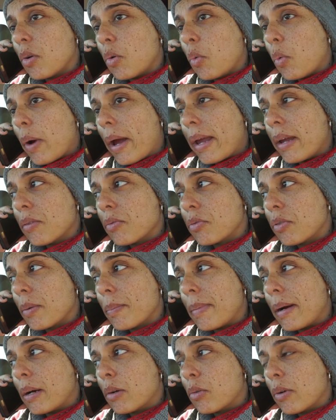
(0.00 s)
away
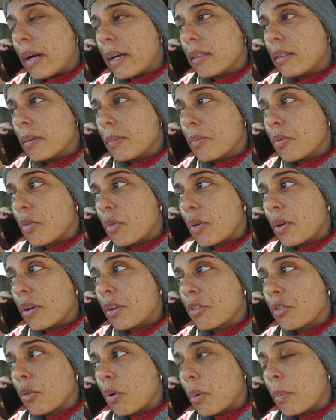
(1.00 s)
from my rectum for
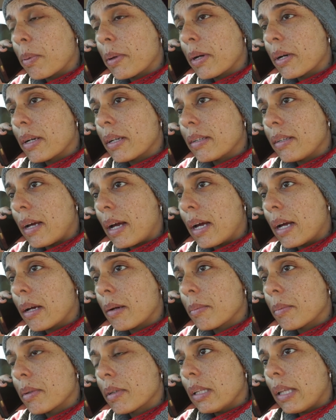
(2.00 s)
a short period of
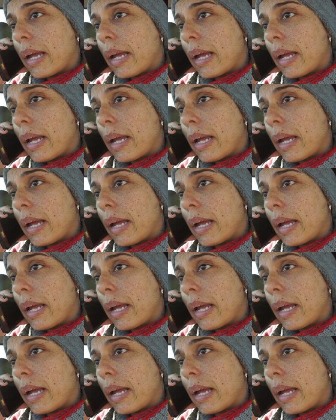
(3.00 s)
time.